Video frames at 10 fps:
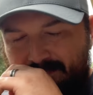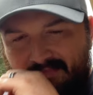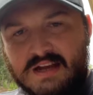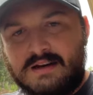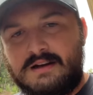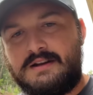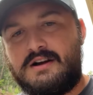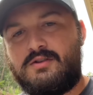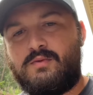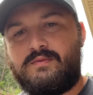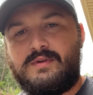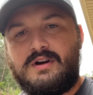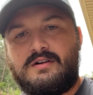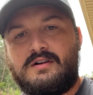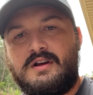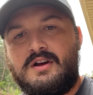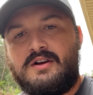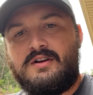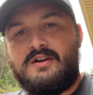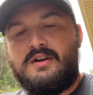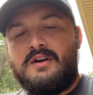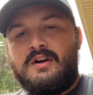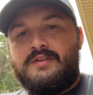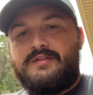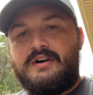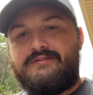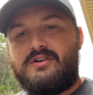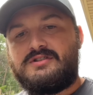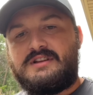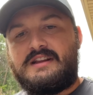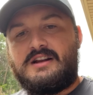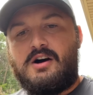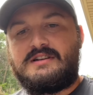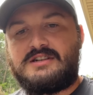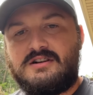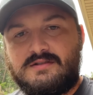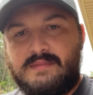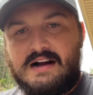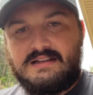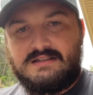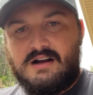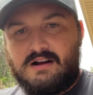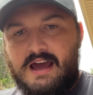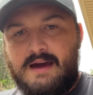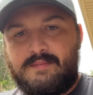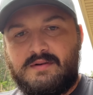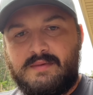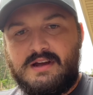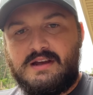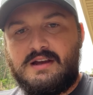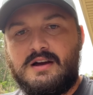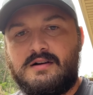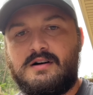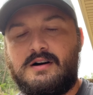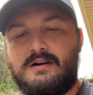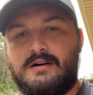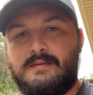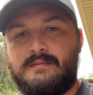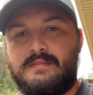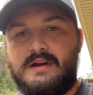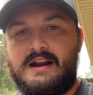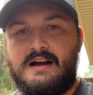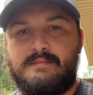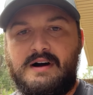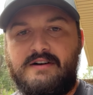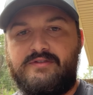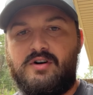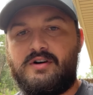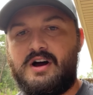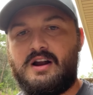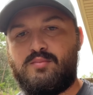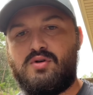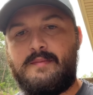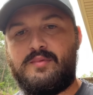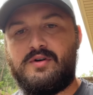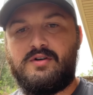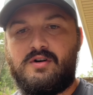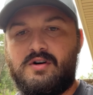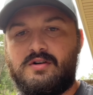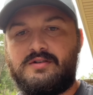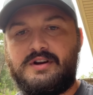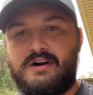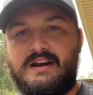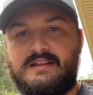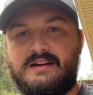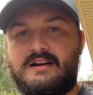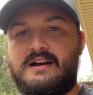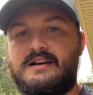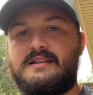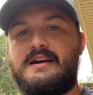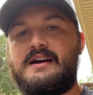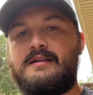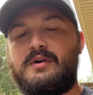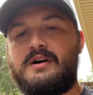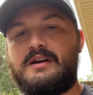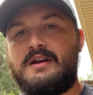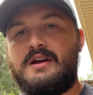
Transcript: And the first thing that always comes to mind is not going to happen to me, and I'm by far not a prepper or anything like that. But